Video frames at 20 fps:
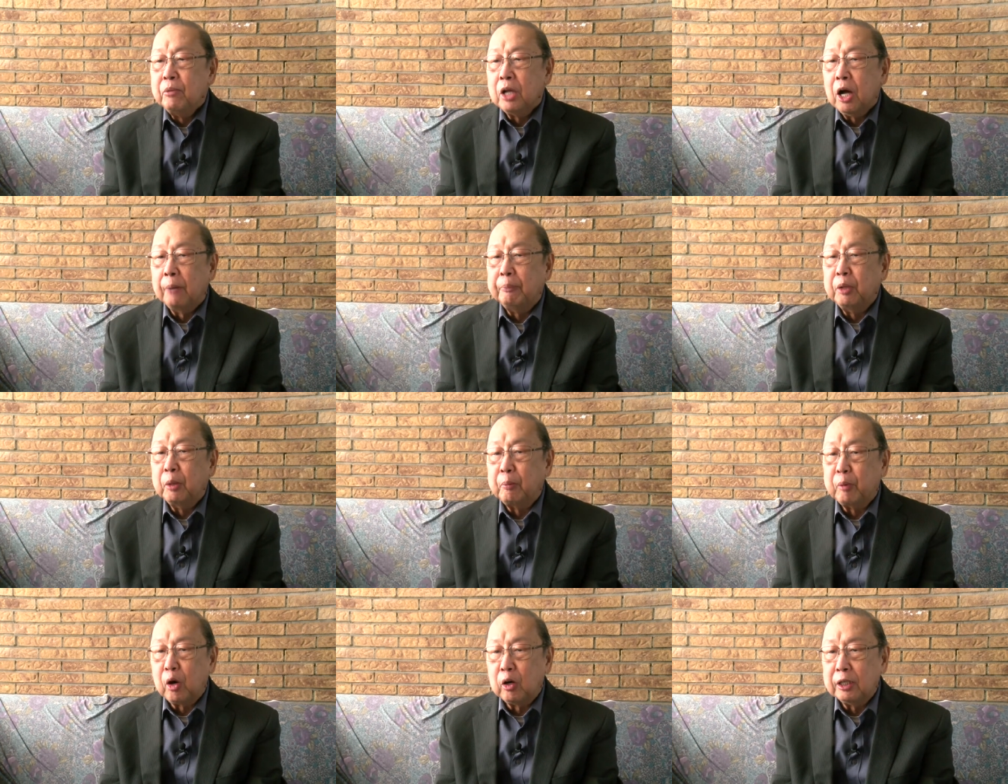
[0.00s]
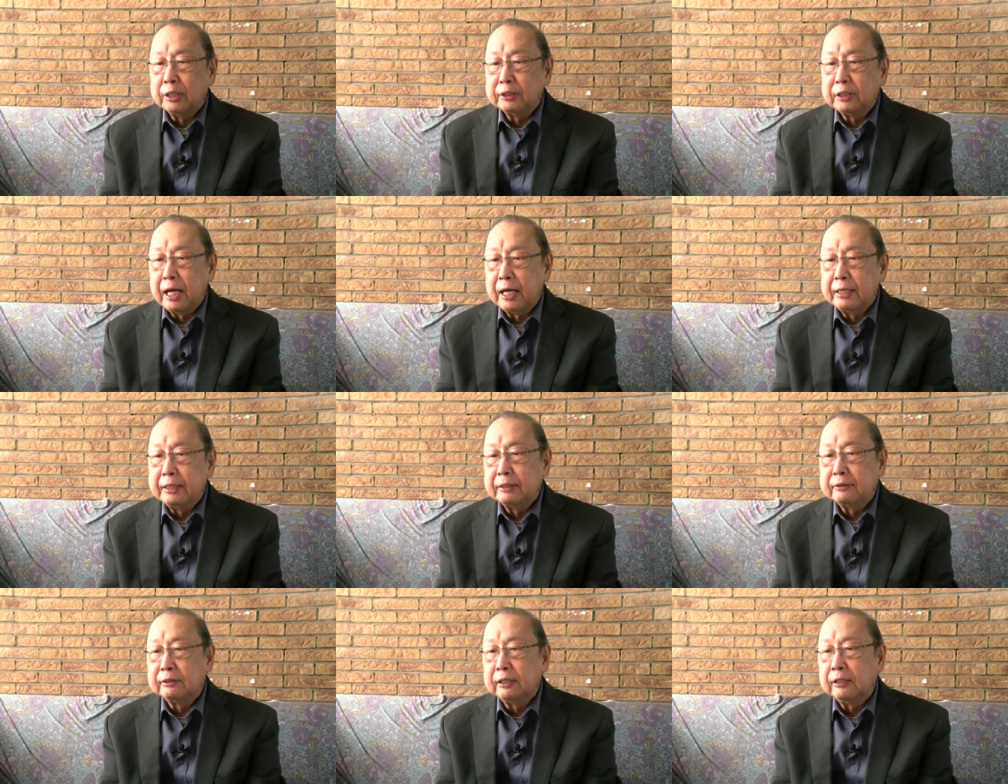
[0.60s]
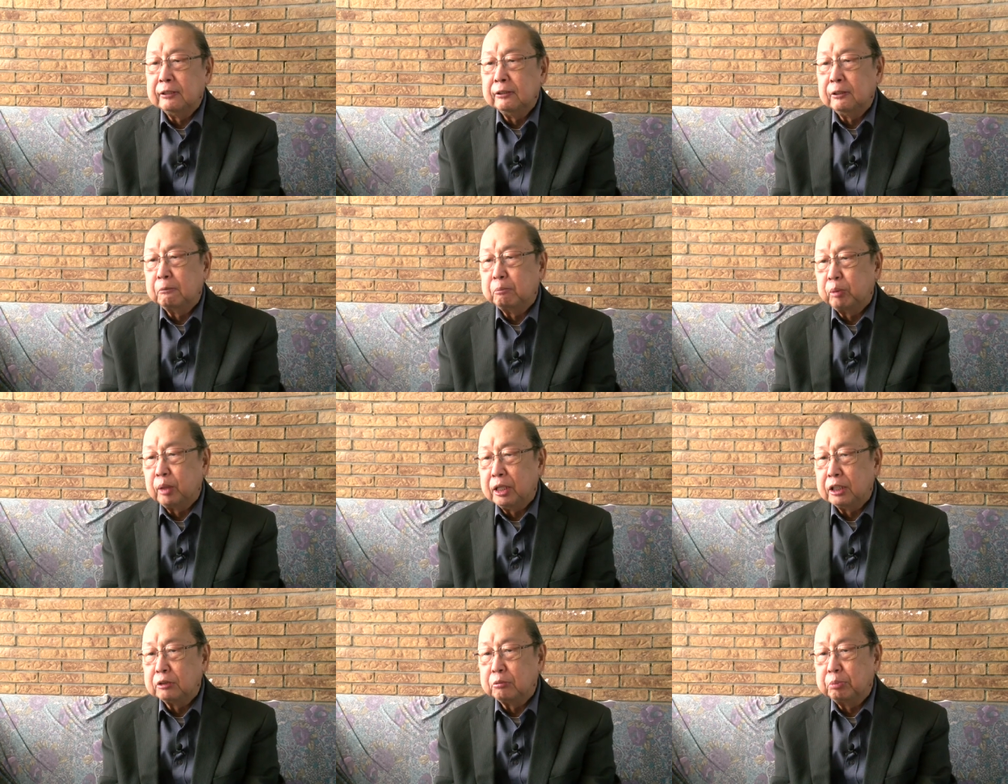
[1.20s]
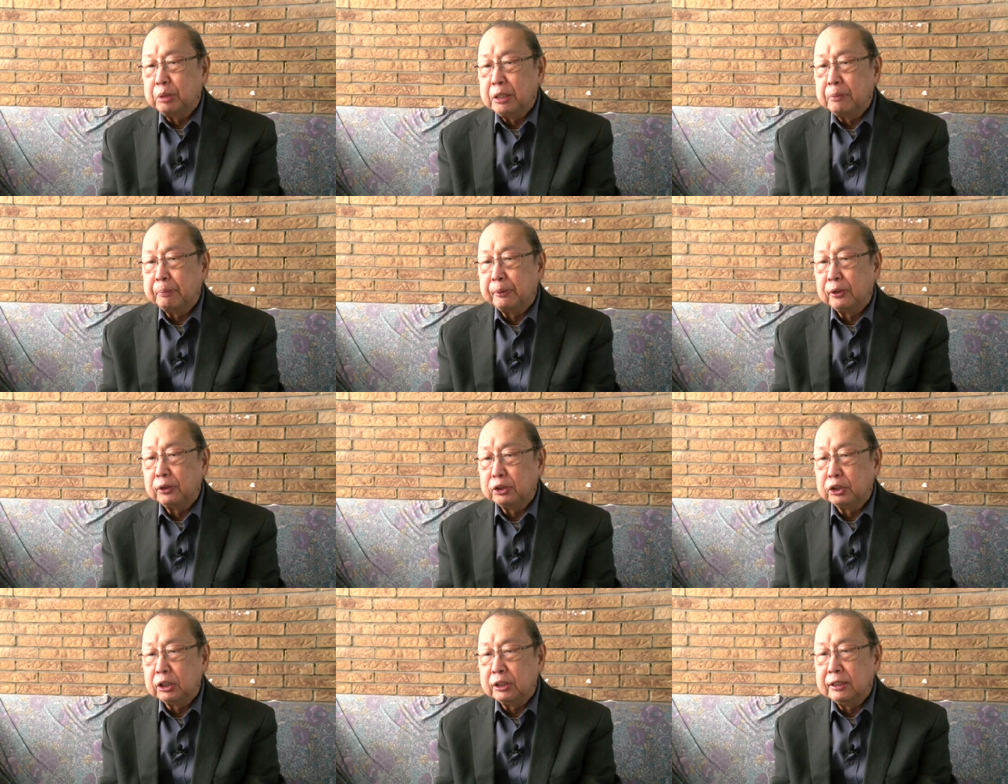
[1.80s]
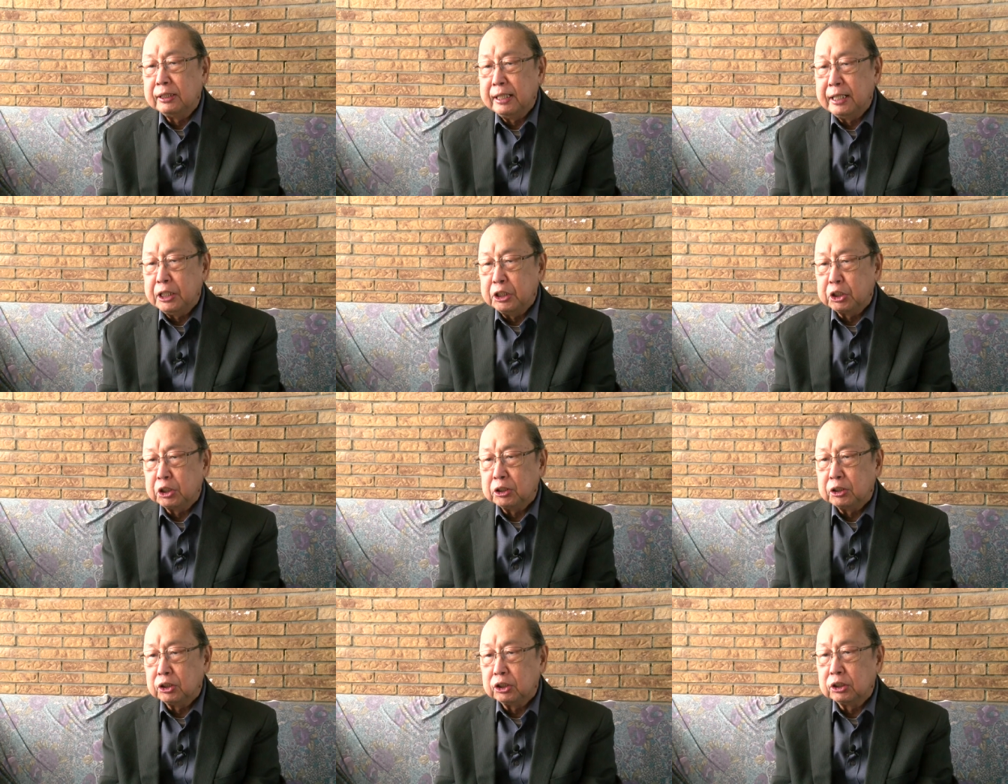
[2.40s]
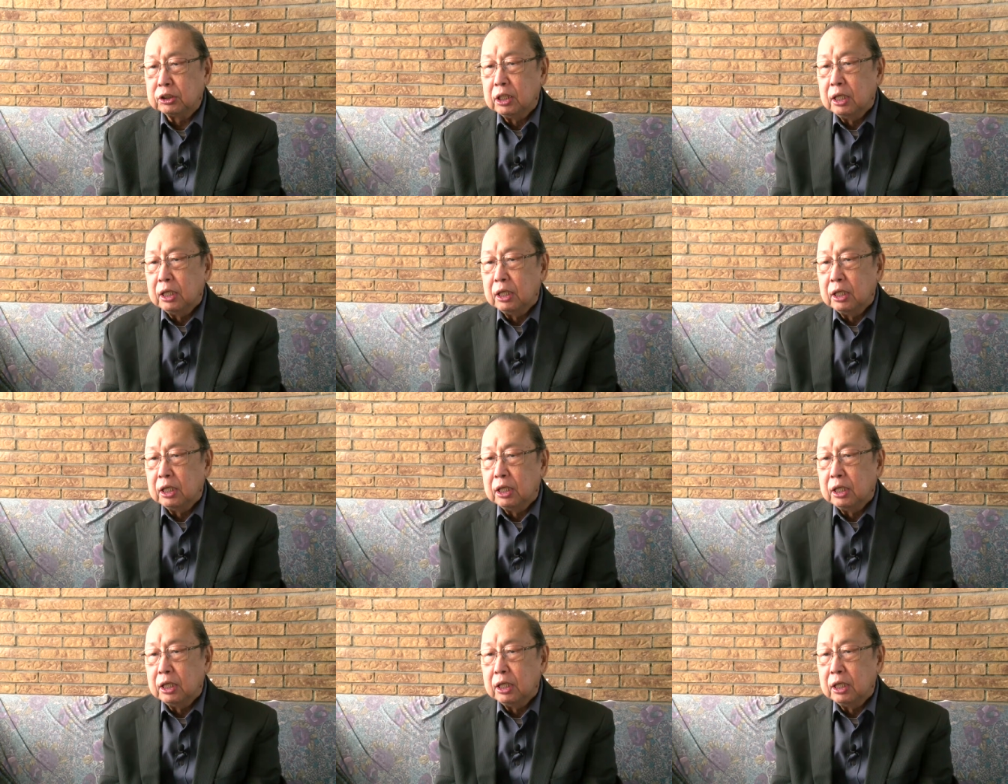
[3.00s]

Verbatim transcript: of the proletariat and the oppressed peoples and nations